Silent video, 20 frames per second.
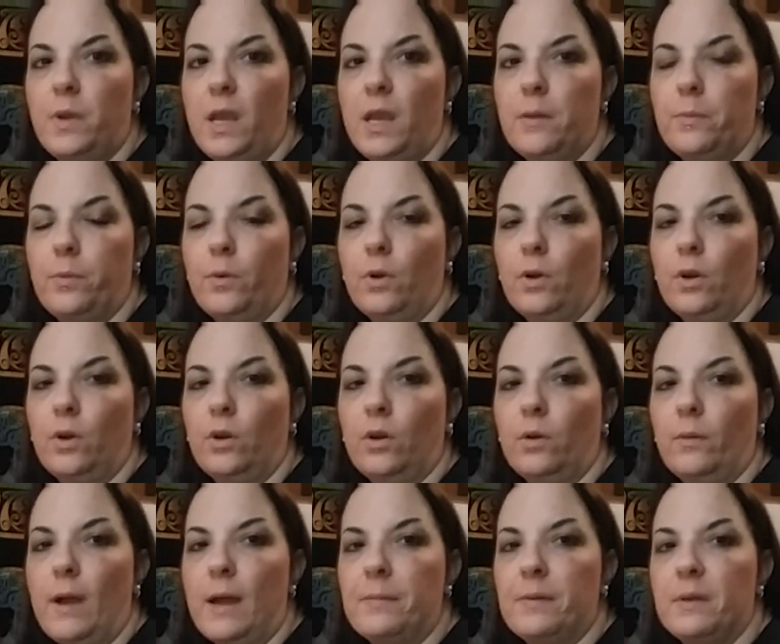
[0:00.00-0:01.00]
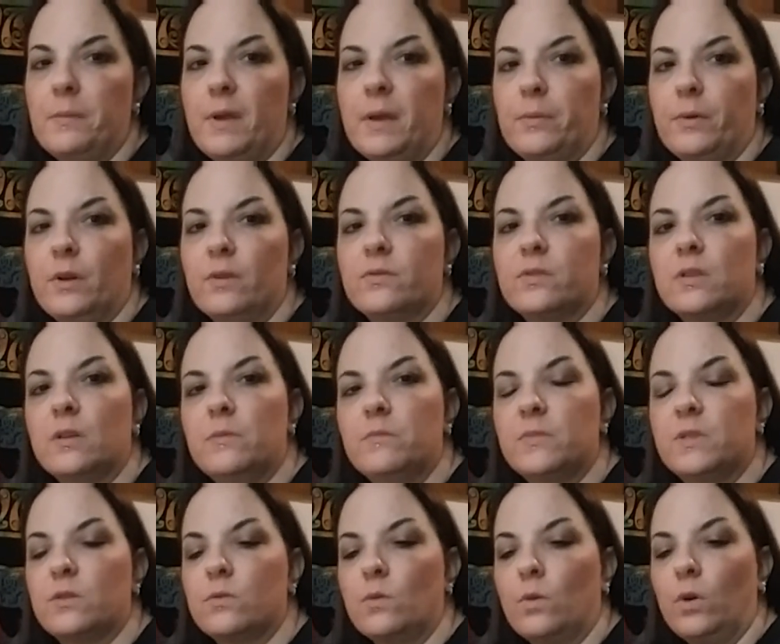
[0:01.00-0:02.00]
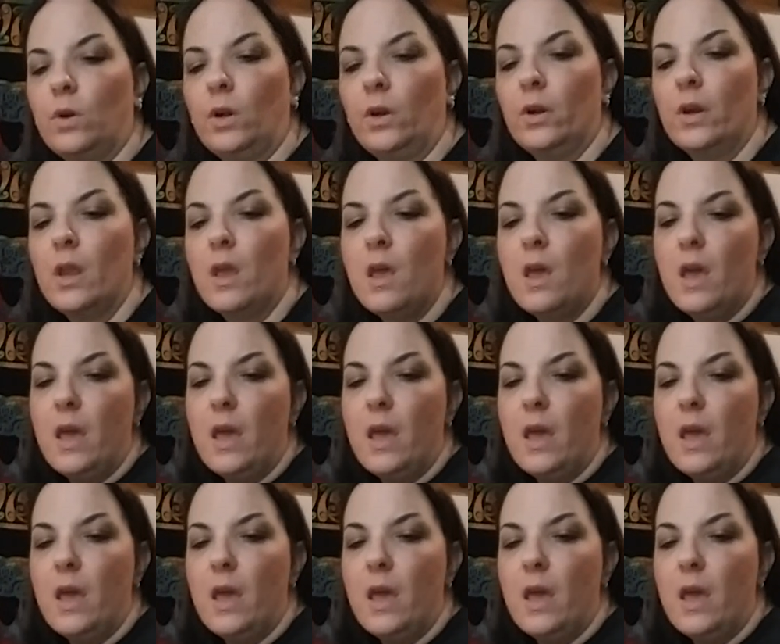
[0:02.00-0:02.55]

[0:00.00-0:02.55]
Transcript: paper or wrapping paper of some sort.